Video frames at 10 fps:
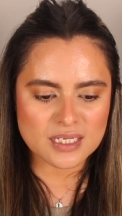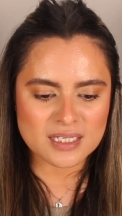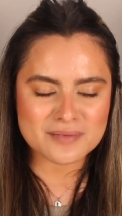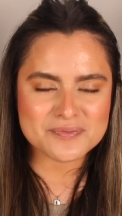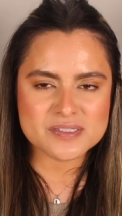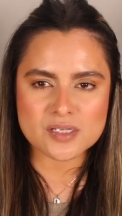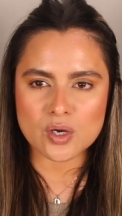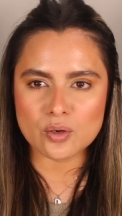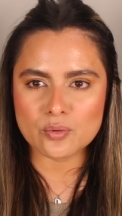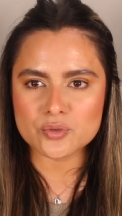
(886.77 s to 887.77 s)
And if
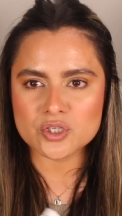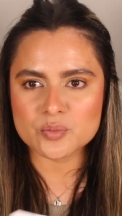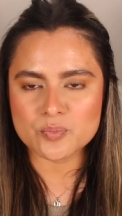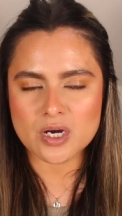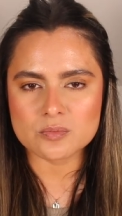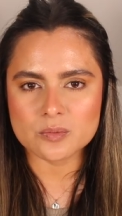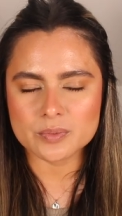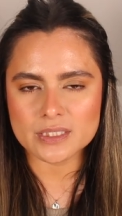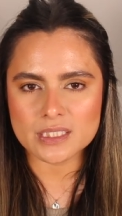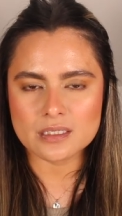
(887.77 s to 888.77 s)
so, you could
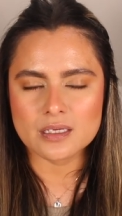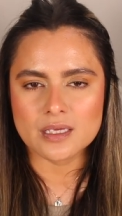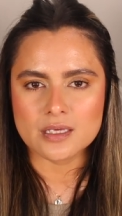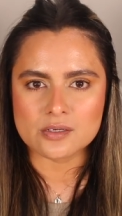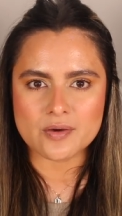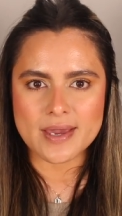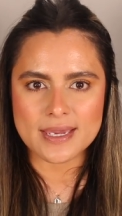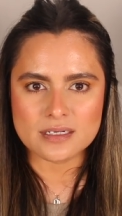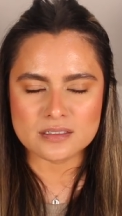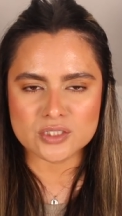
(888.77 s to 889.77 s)
probably go
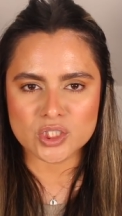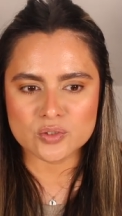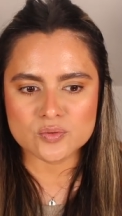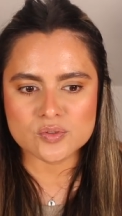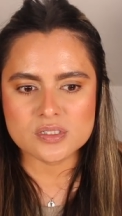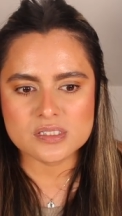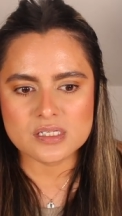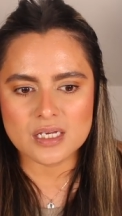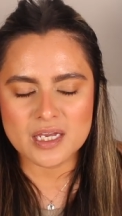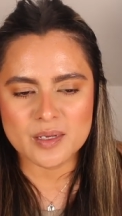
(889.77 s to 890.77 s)
ahead and use
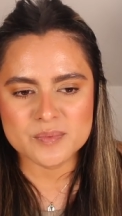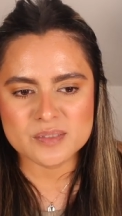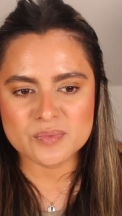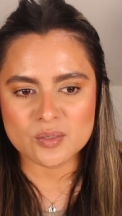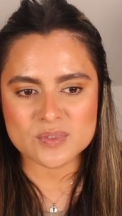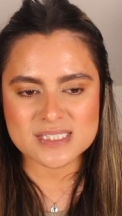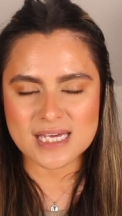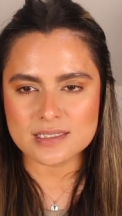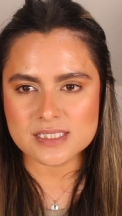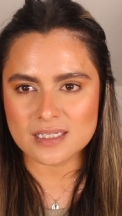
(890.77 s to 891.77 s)
uh, something with
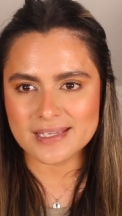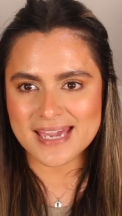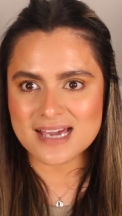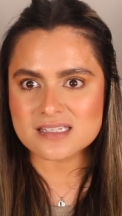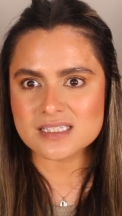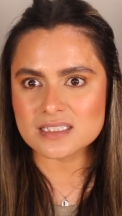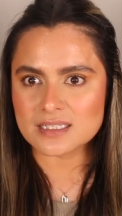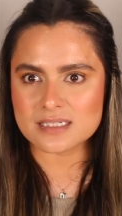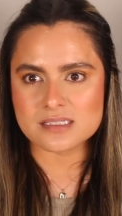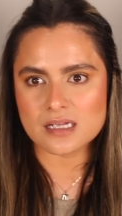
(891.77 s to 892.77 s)
salicylic acid,
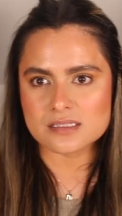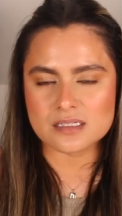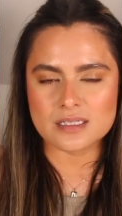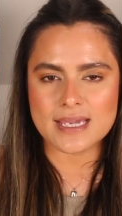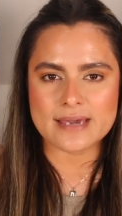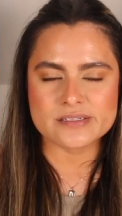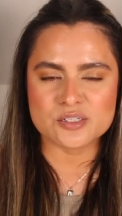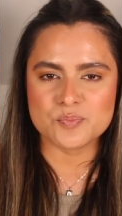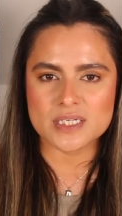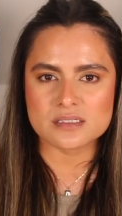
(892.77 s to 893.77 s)
like a salicylic
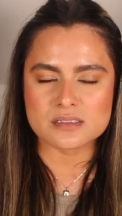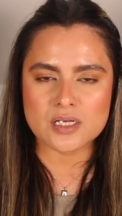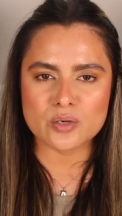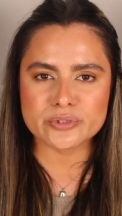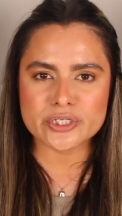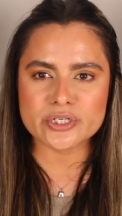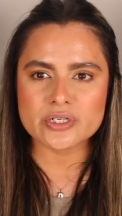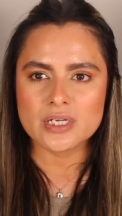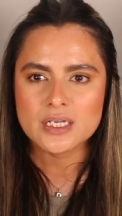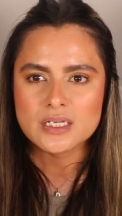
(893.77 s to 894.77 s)
acid based toner,